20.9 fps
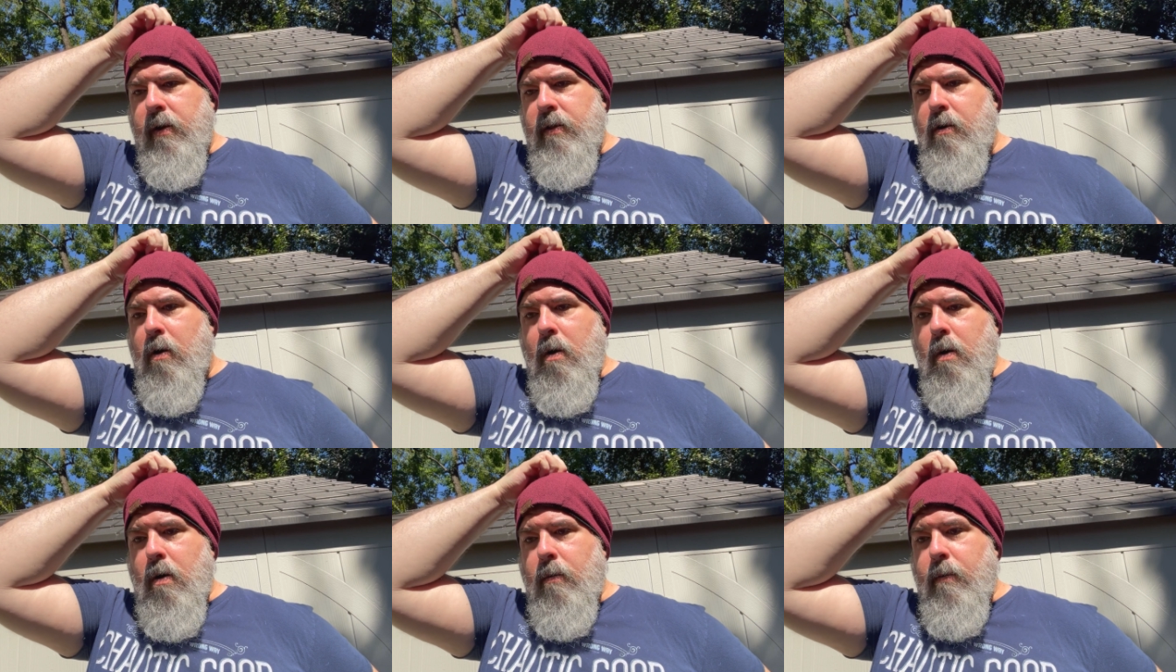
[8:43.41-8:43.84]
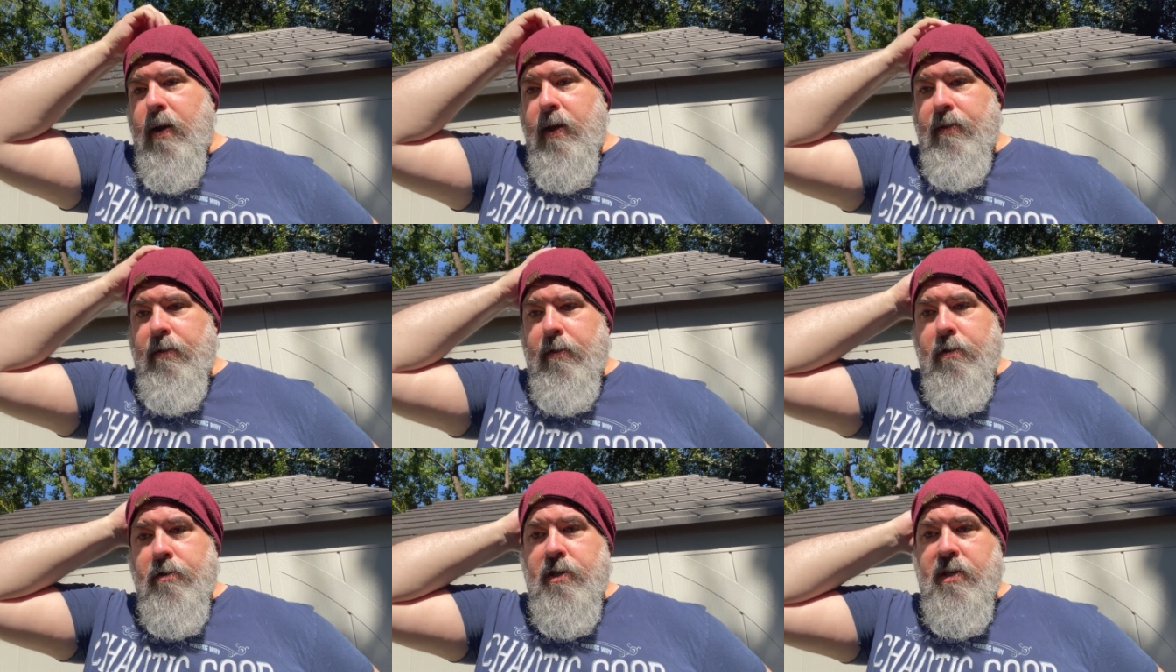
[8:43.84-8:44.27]
their heart rate
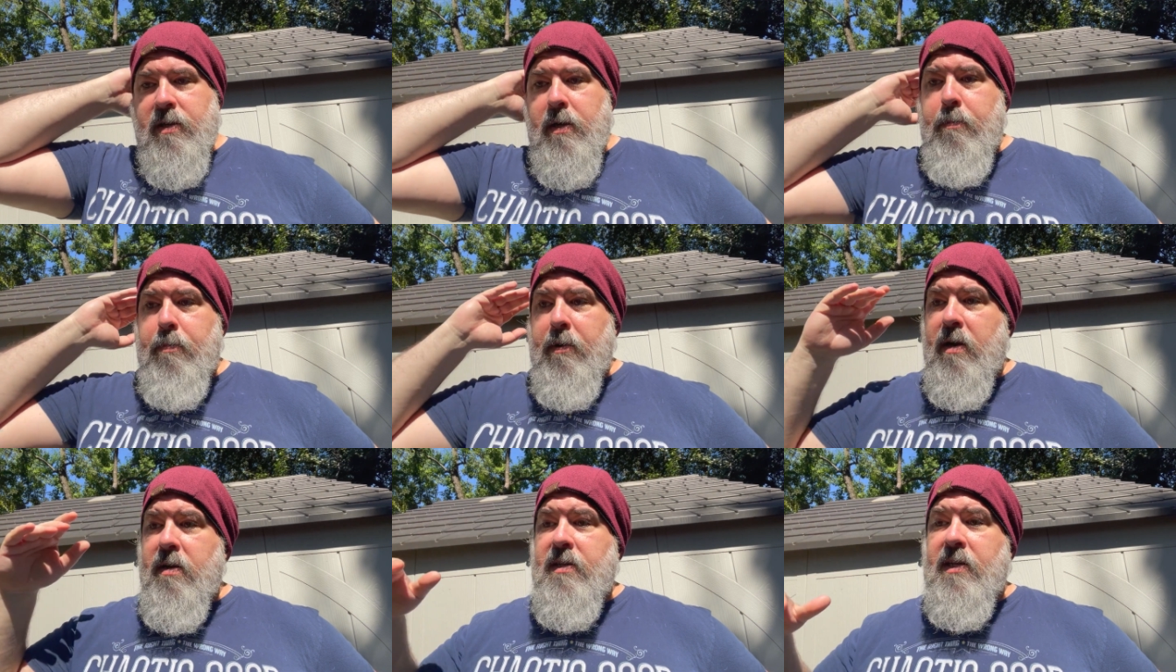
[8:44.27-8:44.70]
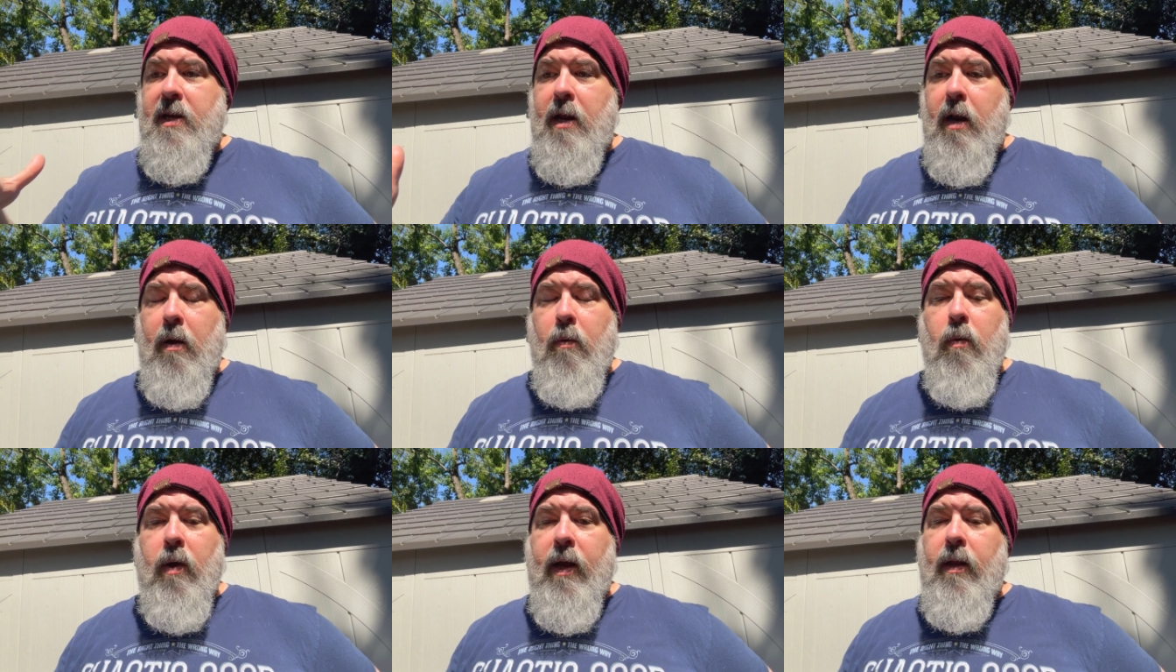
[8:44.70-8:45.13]
in their sleep and it's
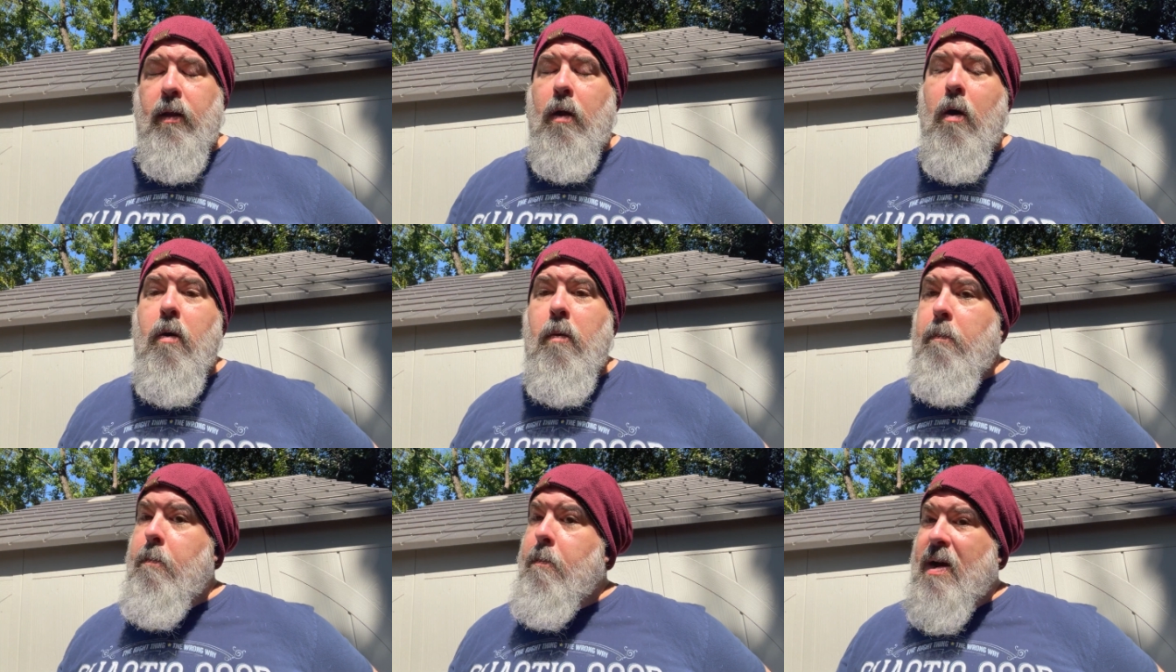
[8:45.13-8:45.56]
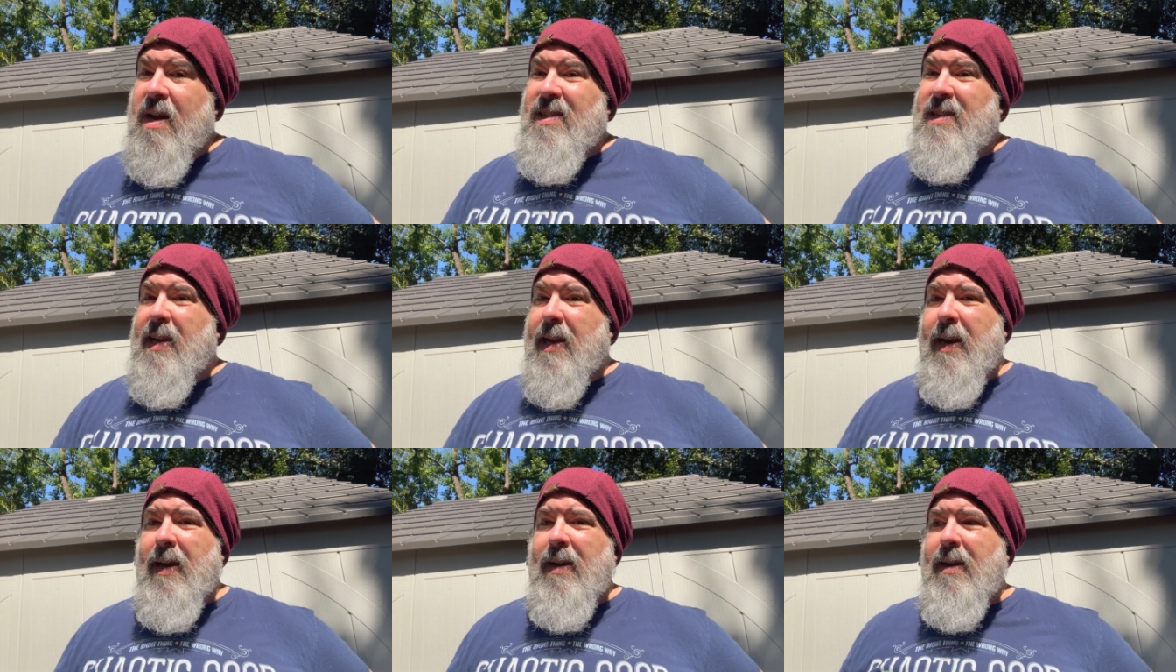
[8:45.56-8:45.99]
getting way low. Mine's
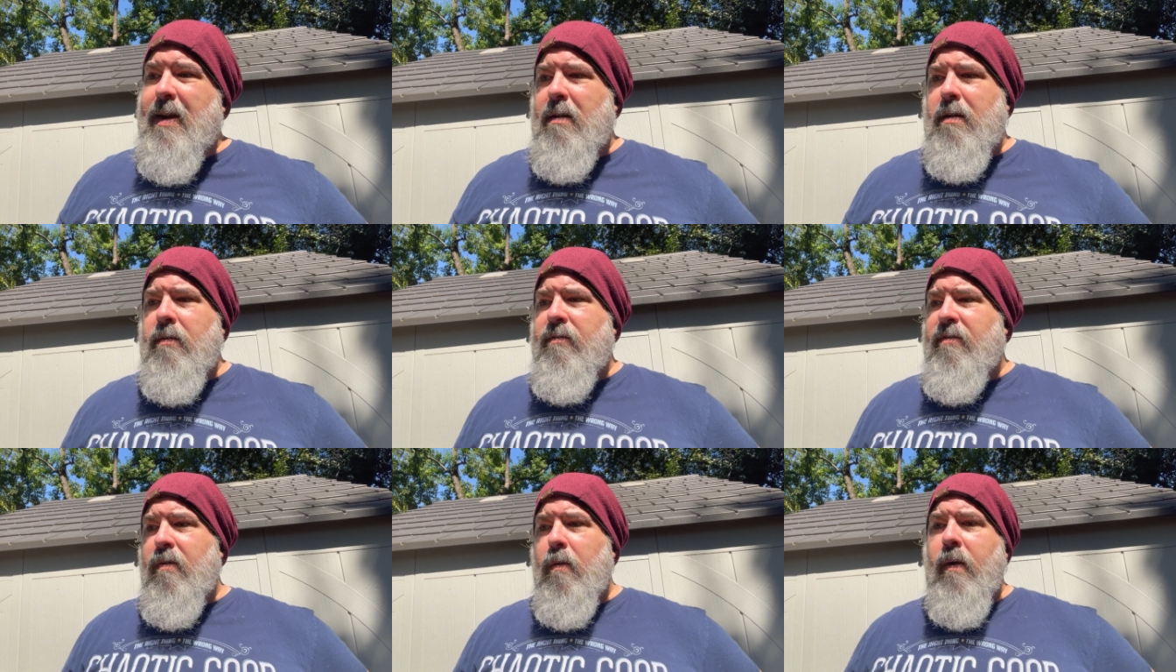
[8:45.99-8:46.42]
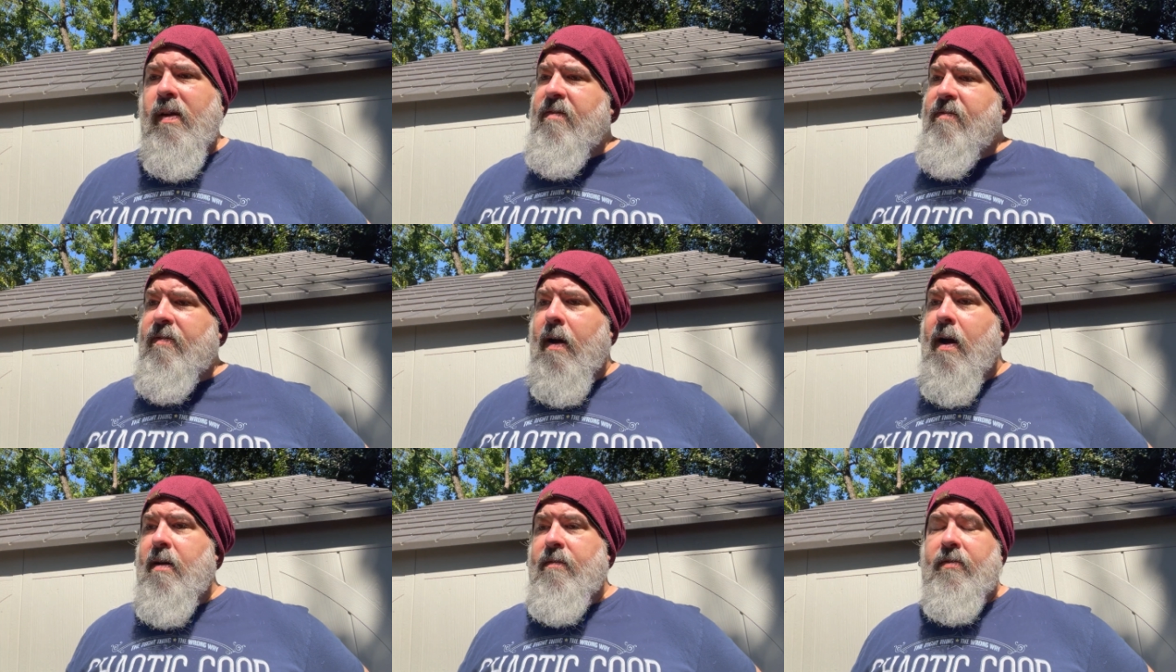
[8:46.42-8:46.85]
getting down to
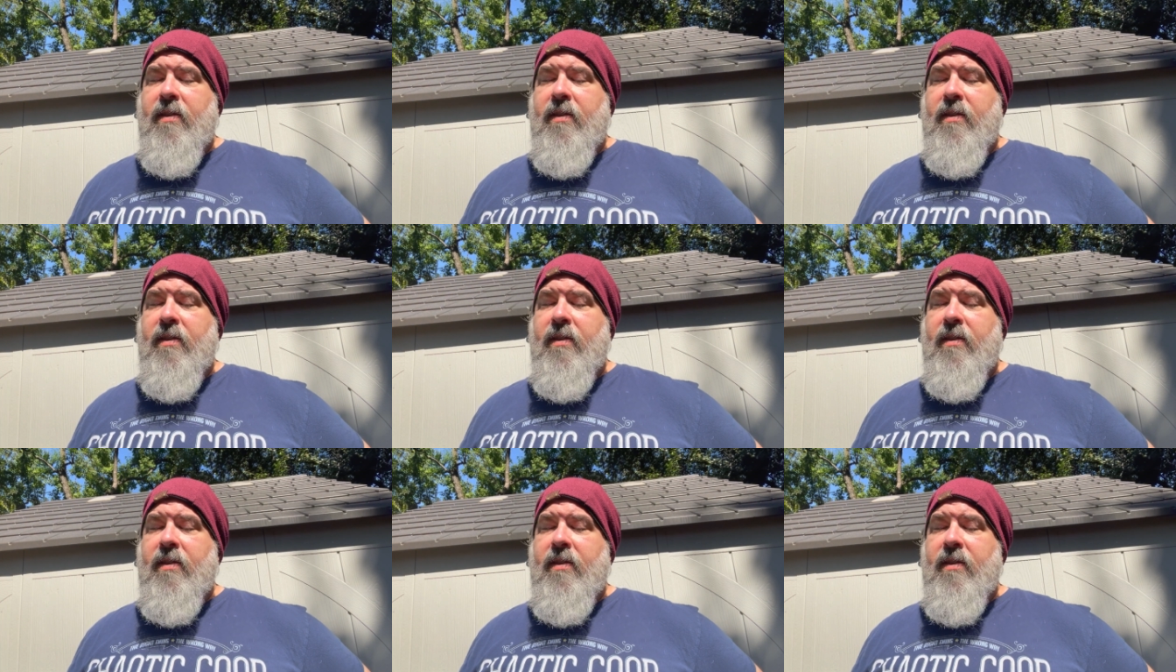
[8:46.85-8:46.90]
45.